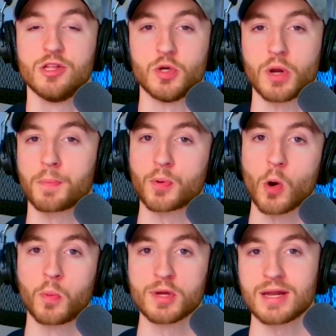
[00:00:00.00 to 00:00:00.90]
to an
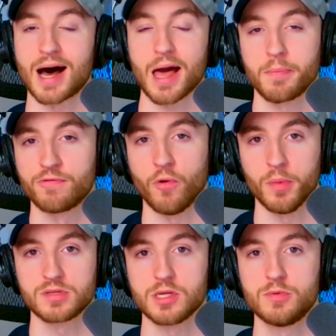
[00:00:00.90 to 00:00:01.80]
appropriate
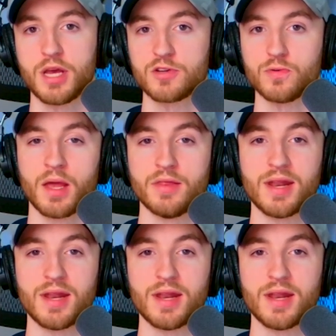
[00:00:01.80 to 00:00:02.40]
high-performance sleep schedule.